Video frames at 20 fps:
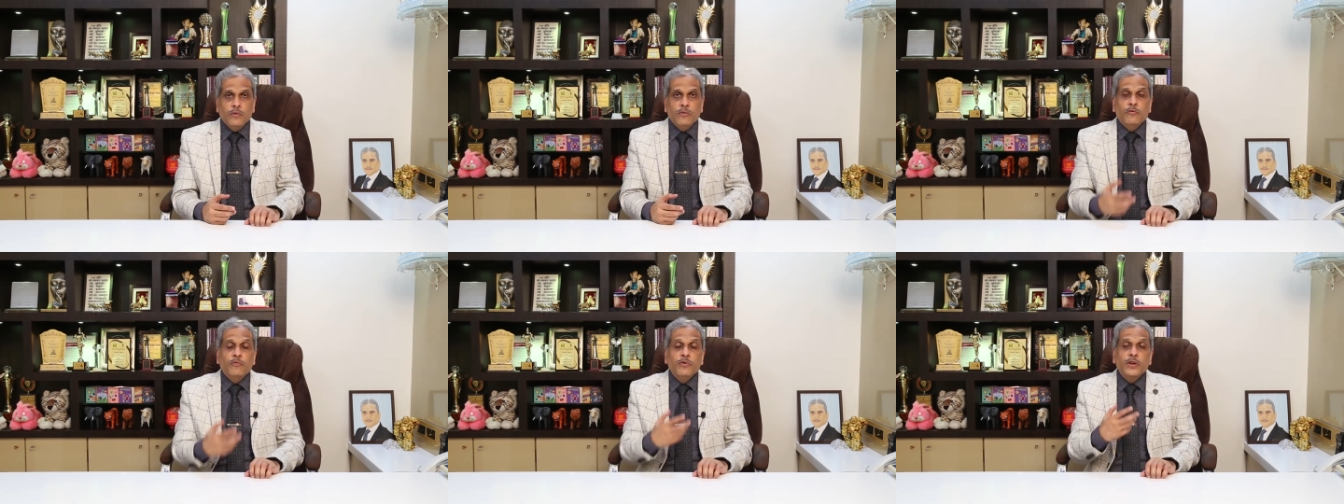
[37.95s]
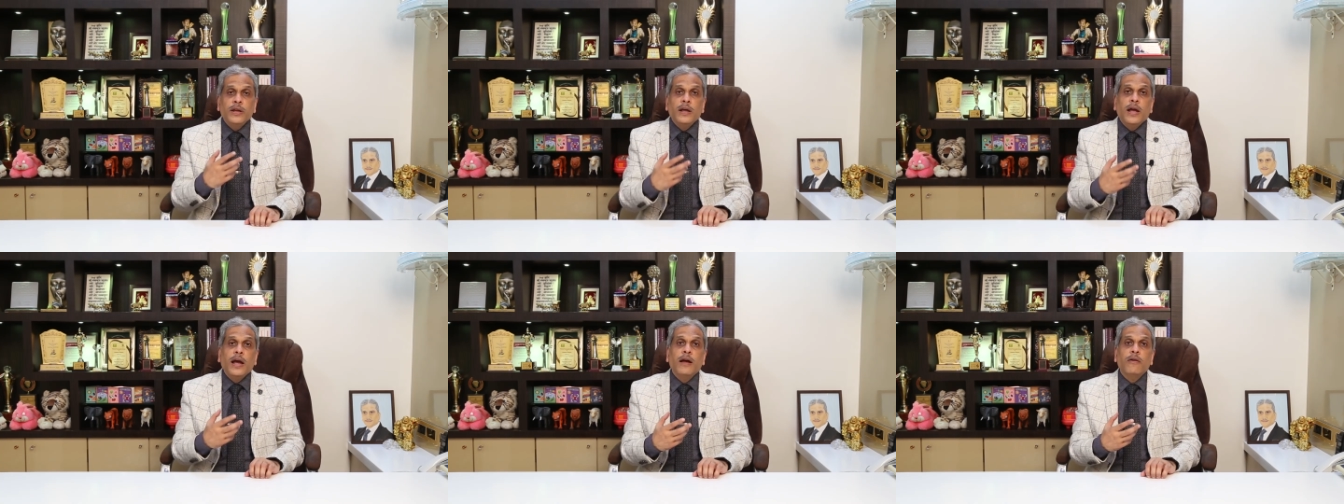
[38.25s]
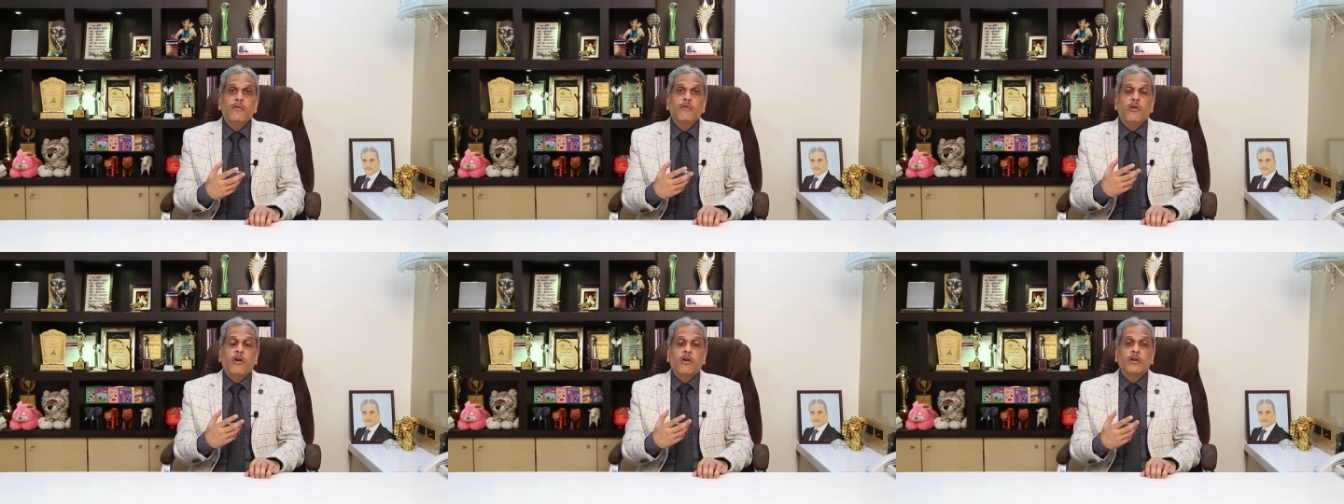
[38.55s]
We
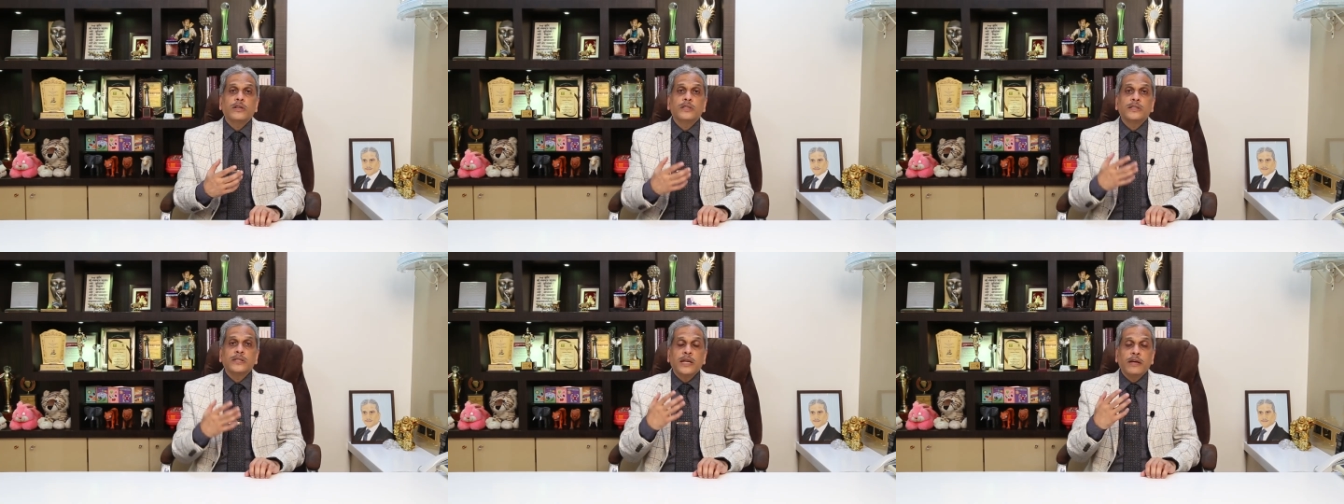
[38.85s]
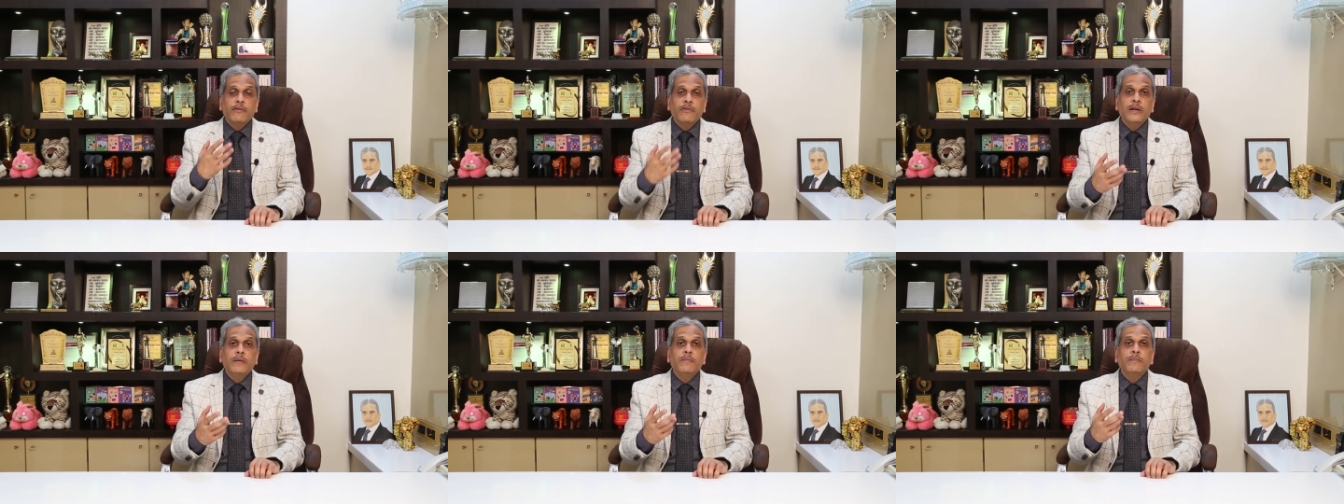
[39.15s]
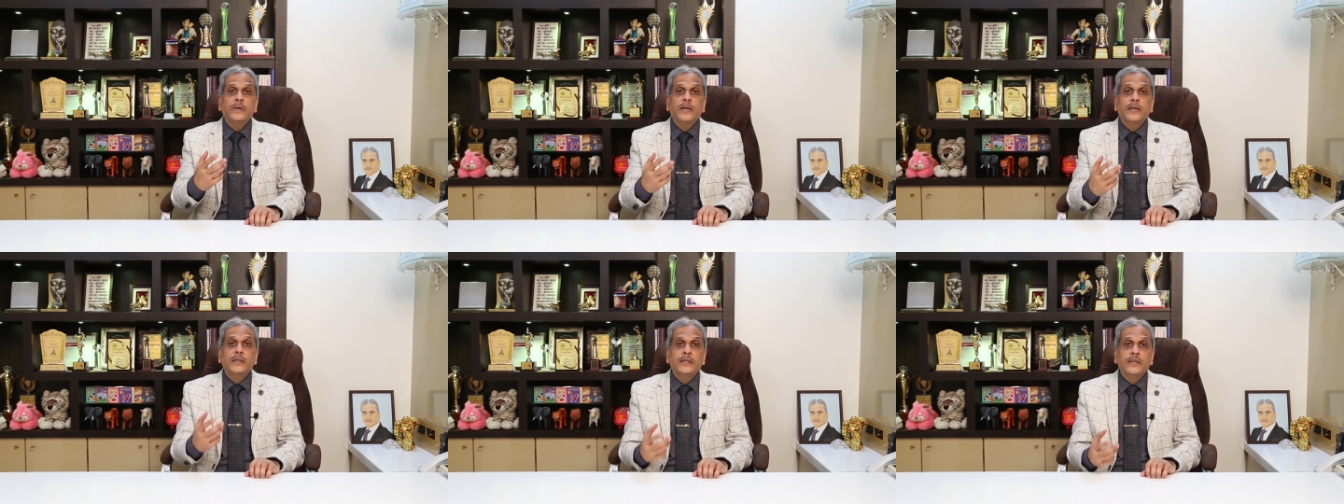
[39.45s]
have got 7
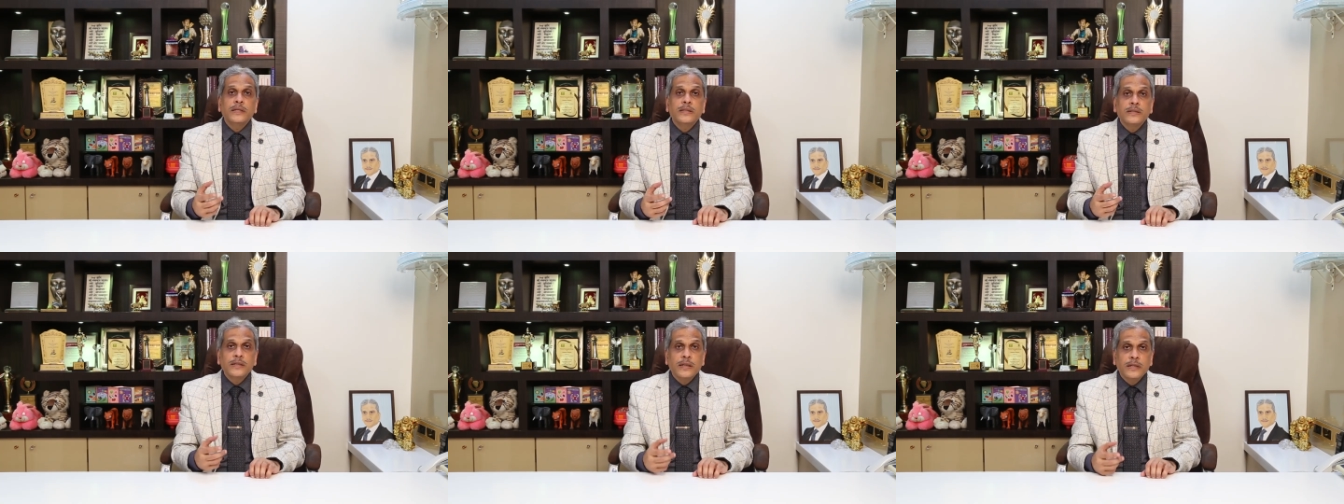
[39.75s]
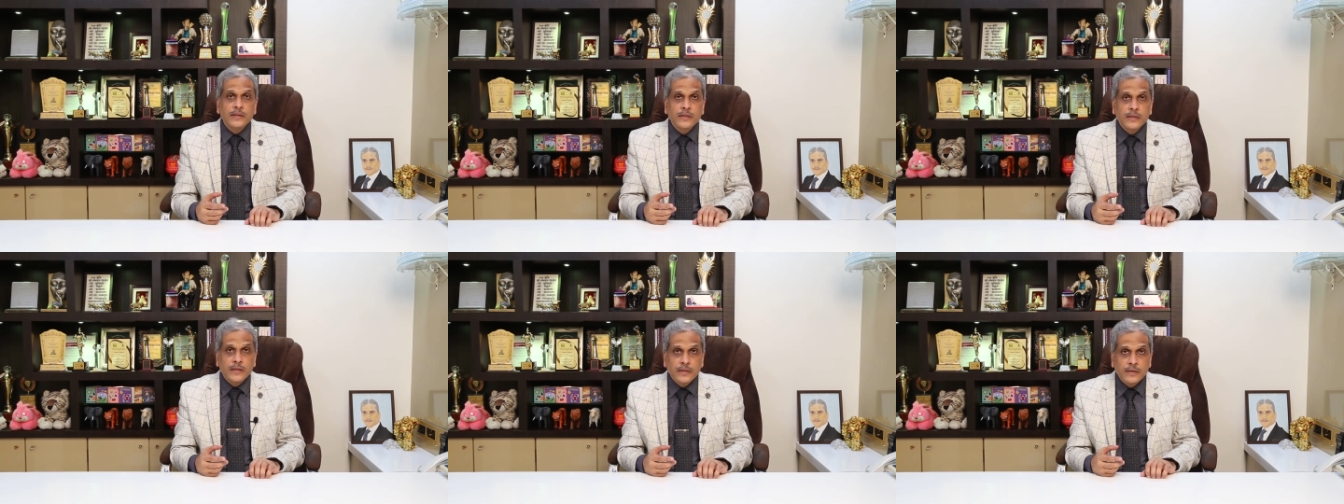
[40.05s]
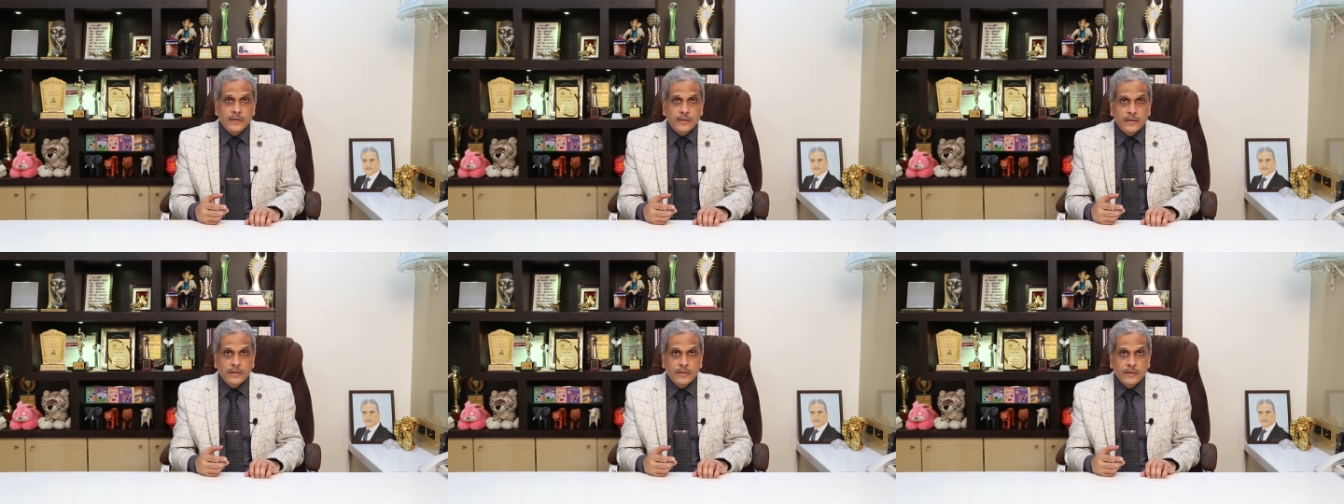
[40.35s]
basic
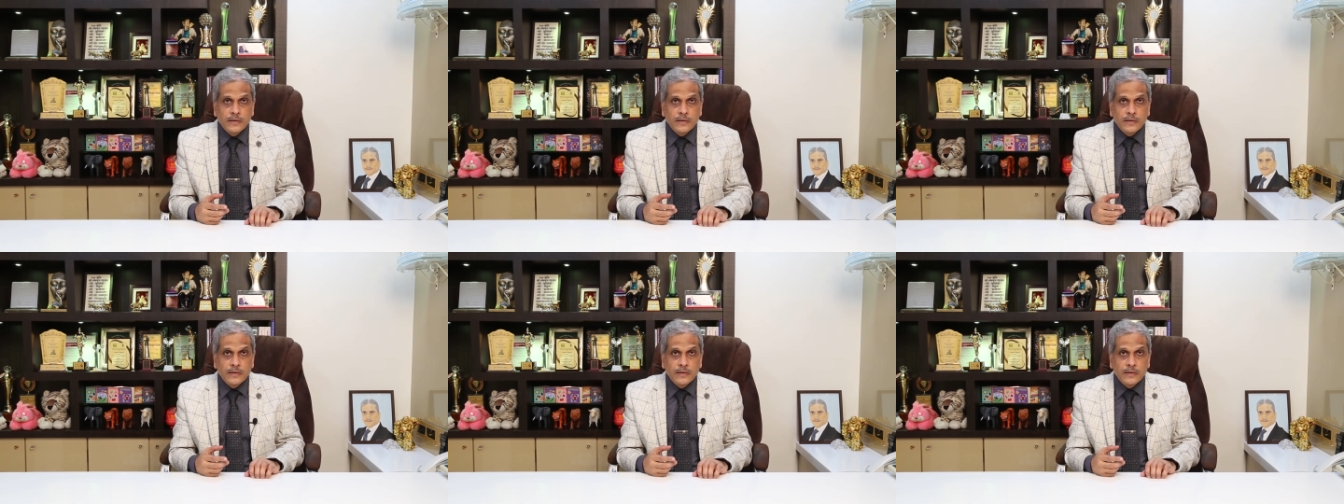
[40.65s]
senses,